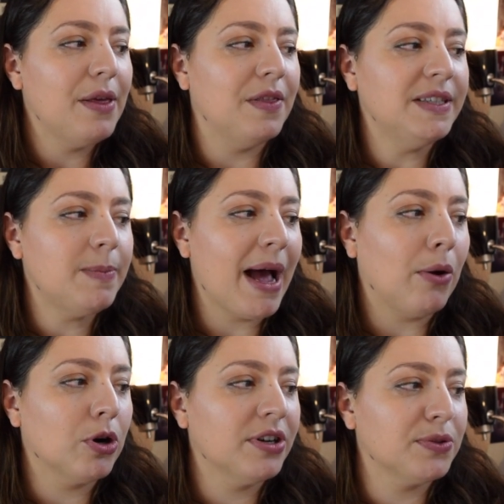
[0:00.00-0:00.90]
This
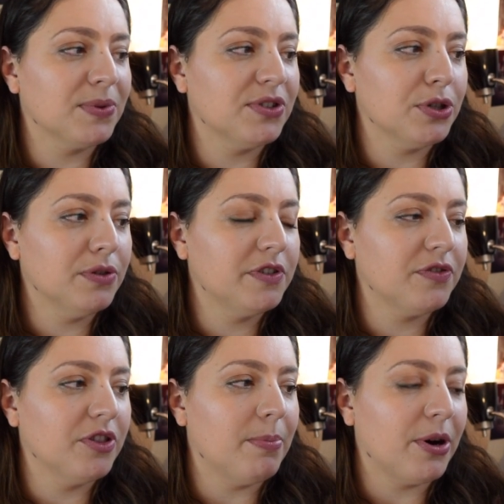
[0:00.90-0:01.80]
power is reserved
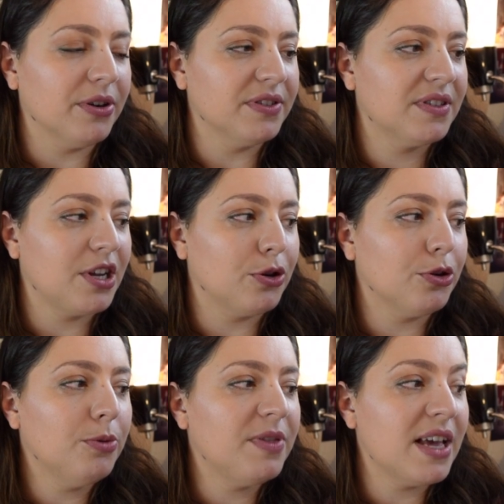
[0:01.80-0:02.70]
for the bards, a
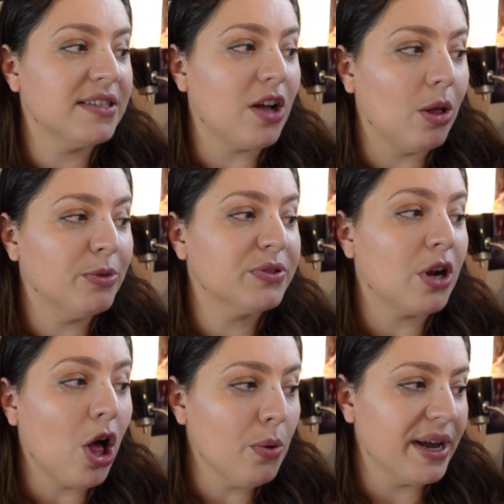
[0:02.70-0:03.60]
group that has almost
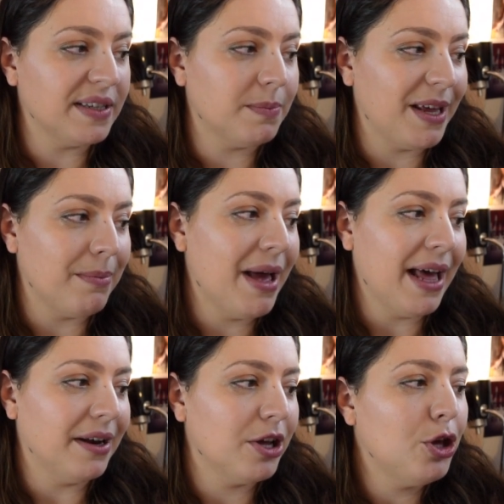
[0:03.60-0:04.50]
always been
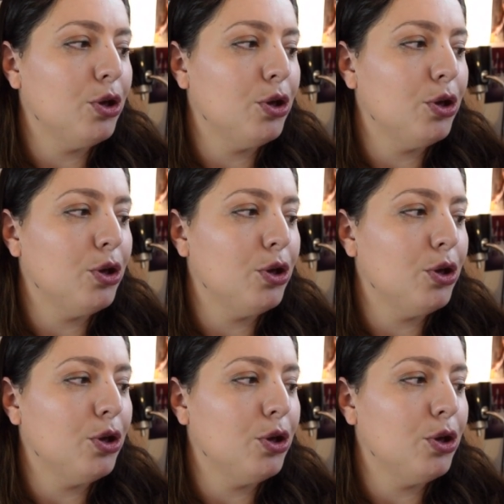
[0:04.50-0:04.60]
men.